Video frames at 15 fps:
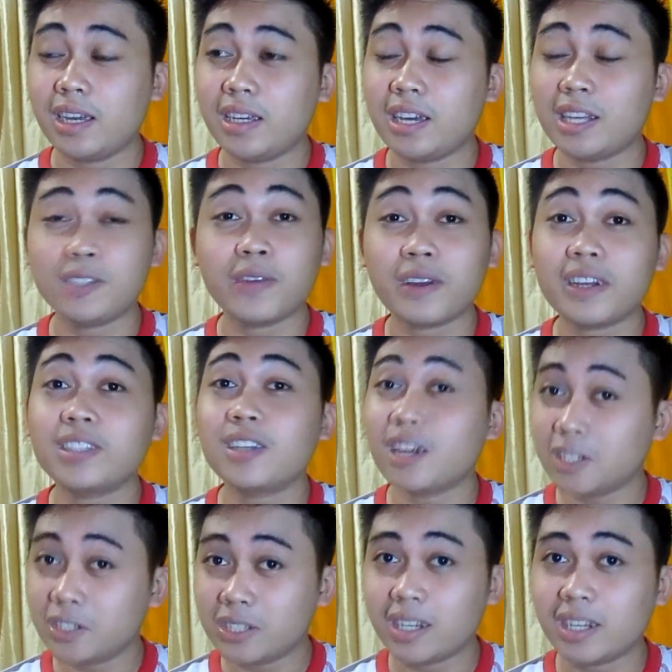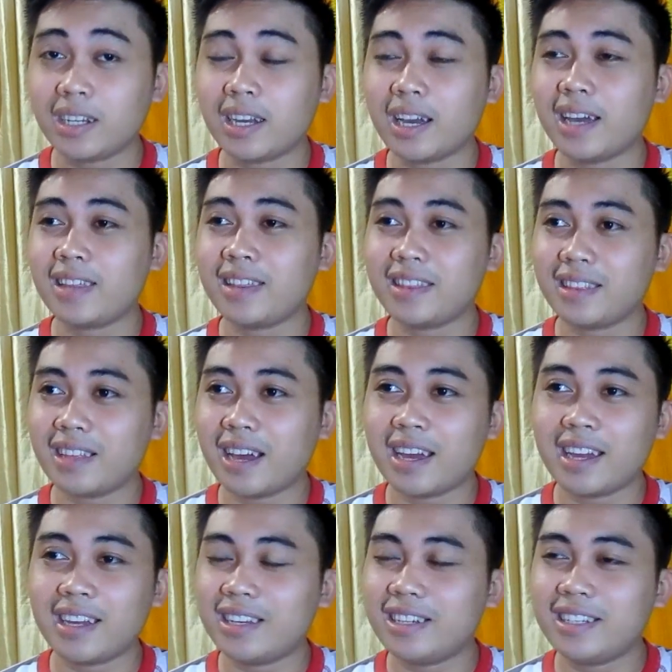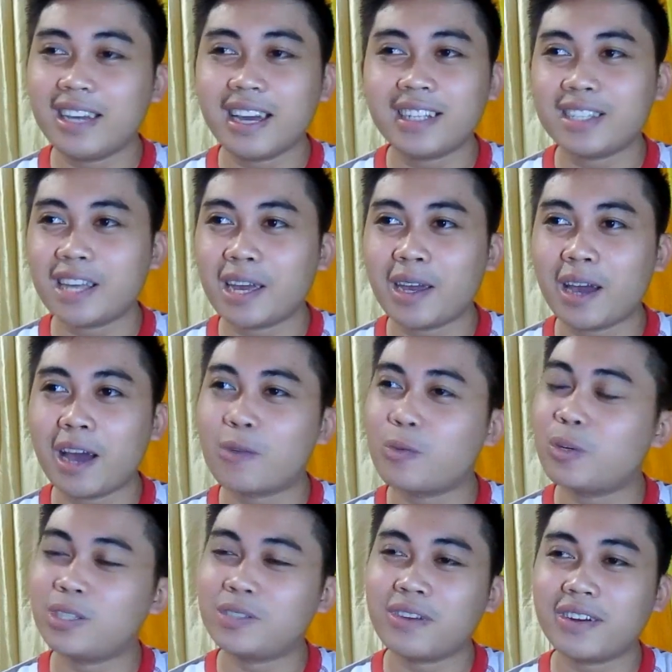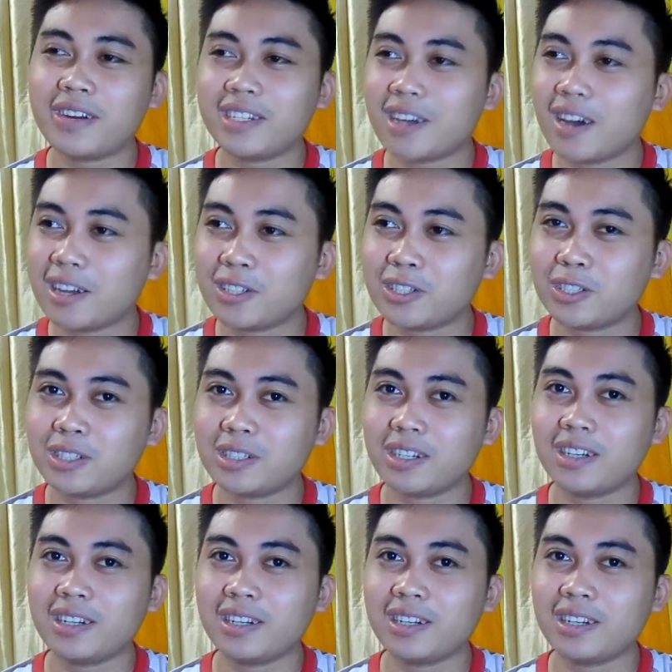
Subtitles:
Yeah, it's very touching. I guess I was very touched.